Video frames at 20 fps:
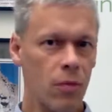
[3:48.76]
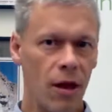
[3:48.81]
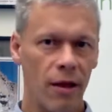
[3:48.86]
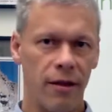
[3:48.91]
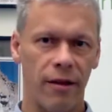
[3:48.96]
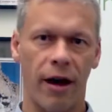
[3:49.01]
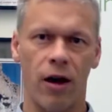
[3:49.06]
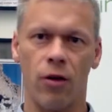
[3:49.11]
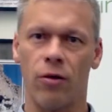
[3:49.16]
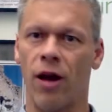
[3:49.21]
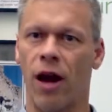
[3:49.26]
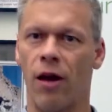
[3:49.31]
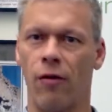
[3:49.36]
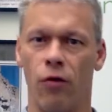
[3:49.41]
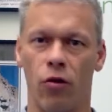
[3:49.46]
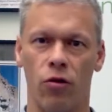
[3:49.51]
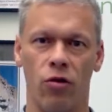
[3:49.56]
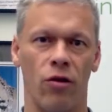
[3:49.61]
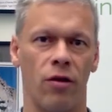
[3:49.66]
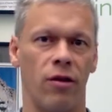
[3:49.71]
their
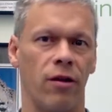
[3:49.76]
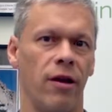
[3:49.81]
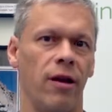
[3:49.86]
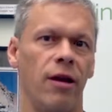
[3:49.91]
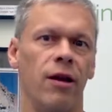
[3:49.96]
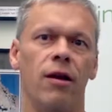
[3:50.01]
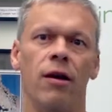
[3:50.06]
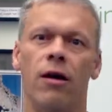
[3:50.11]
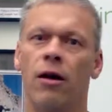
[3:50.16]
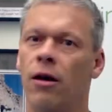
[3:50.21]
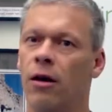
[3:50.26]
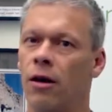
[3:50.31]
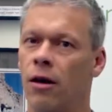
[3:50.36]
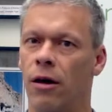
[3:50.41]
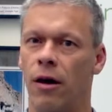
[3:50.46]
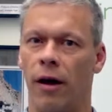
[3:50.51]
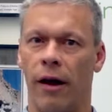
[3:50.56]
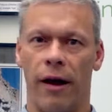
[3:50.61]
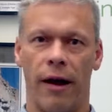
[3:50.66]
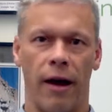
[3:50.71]
diversity
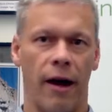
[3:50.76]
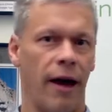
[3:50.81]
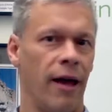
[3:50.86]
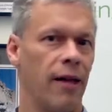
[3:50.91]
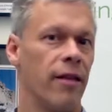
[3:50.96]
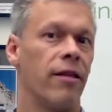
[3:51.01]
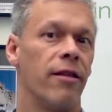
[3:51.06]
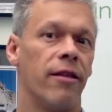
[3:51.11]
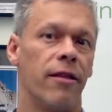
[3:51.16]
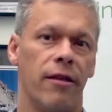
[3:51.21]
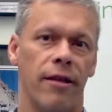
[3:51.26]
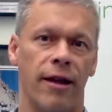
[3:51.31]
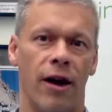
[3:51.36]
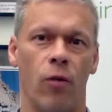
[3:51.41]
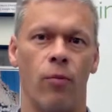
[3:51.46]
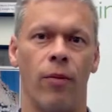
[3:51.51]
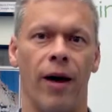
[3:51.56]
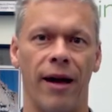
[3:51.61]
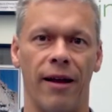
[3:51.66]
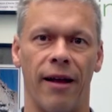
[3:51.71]
and
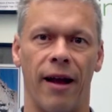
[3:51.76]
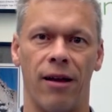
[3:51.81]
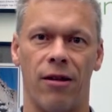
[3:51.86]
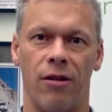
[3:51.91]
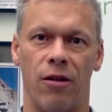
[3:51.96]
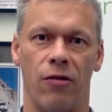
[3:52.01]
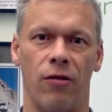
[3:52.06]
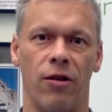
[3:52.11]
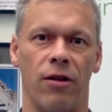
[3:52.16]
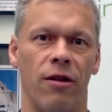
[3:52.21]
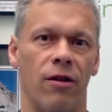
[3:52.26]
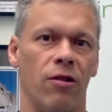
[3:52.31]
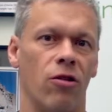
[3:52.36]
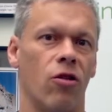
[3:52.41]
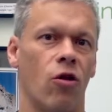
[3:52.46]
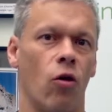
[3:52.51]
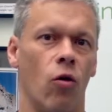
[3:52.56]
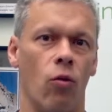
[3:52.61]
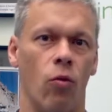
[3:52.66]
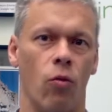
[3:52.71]
their main activity.
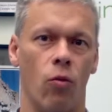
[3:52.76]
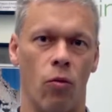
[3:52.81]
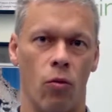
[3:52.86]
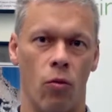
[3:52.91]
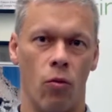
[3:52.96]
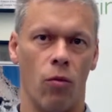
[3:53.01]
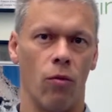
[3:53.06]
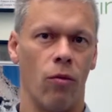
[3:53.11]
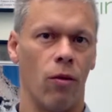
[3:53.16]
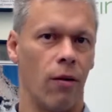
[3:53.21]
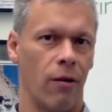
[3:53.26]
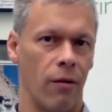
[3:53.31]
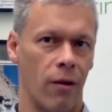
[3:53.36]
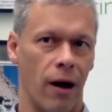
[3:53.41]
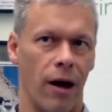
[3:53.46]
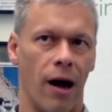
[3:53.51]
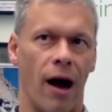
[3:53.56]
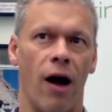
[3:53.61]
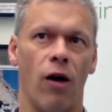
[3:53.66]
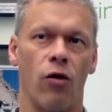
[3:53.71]
So
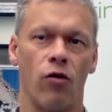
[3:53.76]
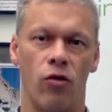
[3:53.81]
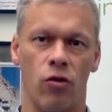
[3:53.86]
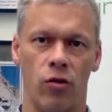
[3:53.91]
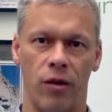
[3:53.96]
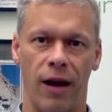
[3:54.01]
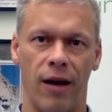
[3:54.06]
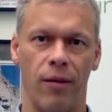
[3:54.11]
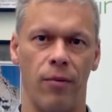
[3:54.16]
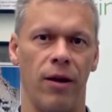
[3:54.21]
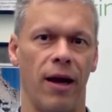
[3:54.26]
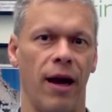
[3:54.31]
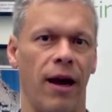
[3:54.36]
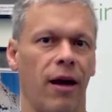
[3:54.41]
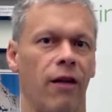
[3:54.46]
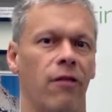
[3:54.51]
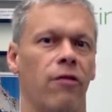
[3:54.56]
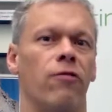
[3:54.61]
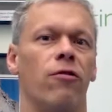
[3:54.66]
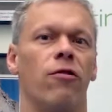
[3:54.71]
how do they
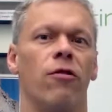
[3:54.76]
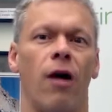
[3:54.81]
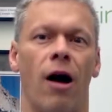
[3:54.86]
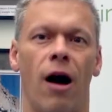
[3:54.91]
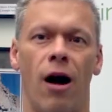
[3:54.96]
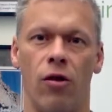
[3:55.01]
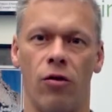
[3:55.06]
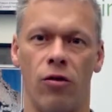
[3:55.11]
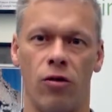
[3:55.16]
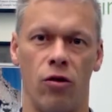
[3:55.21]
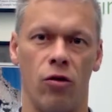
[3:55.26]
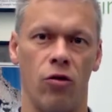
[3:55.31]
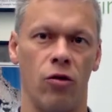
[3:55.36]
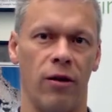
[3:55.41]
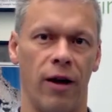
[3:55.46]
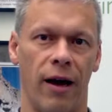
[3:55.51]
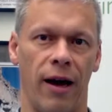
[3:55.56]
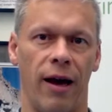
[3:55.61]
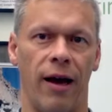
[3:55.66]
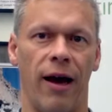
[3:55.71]
behave? How do
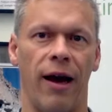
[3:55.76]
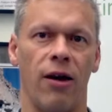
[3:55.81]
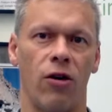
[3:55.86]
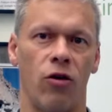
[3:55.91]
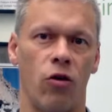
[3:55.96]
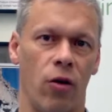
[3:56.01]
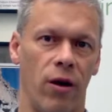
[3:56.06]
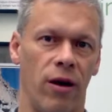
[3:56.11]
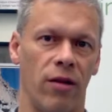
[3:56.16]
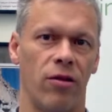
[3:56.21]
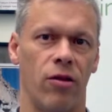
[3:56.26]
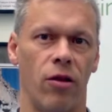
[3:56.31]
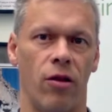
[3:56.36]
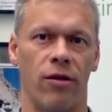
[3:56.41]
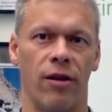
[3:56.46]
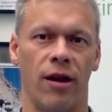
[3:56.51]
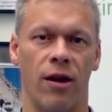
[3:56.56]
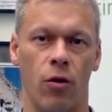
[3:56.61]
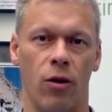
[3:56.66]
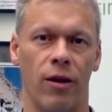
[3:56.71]
they increase the
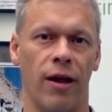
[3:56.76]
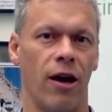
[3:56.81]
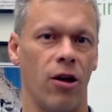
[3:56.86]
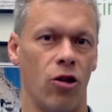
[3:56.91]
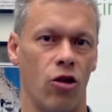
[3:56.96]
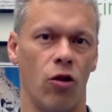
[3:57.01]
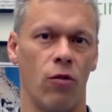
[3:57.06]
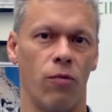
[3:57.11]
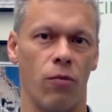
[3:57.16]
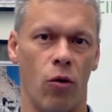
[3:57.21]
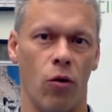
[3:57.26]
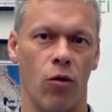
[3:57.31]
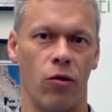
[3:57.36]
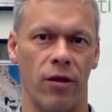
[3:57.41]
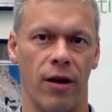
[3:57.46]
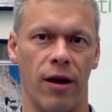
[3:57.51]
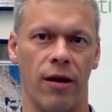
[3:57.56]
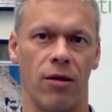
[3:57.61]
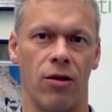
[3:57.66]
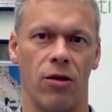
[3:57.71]
degradation
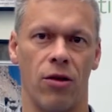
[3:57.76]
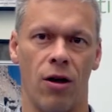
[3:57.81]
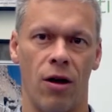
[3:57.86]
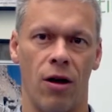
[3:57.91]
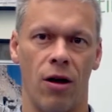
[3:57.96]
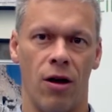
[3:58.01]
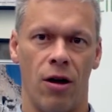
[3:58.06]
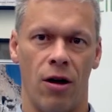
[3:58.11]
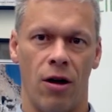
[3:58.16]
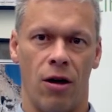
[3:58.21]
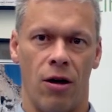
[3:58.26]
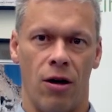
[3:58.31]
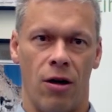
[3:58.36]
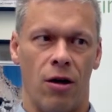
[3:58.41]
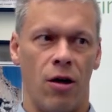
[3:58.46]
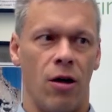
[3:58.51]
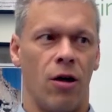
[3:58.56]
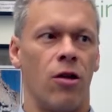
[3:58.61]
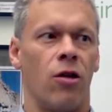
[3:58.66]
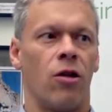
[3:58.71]
process?
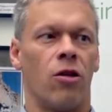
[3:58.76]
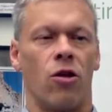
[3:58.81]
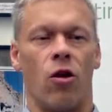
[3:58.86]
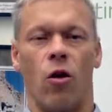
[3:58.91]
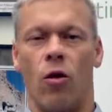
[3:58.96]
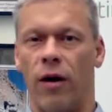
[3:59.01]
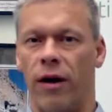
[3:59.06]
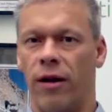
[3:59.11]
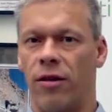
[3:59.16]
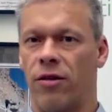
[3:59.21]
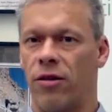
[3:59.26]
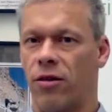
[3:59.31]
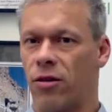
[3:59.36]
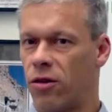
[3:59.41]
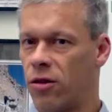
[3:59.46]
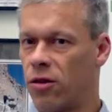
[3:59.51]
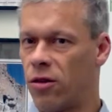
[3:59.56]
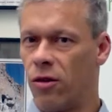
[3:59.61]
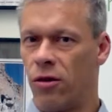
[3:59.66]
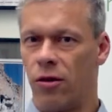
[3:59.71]
So
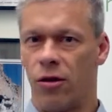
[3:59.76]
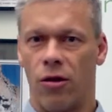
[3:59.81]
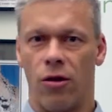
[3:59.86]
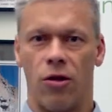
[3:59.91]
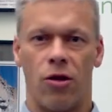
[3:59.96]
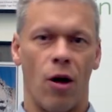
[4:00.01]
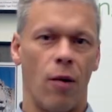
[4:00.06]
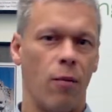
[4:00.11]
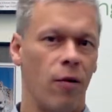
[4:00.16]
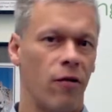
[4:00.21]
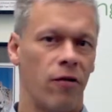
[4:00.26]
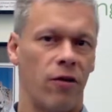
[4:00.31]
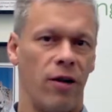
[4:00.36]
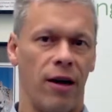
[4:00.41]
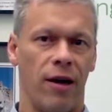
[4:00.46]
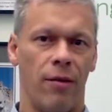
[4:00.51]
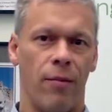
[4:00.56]
some of the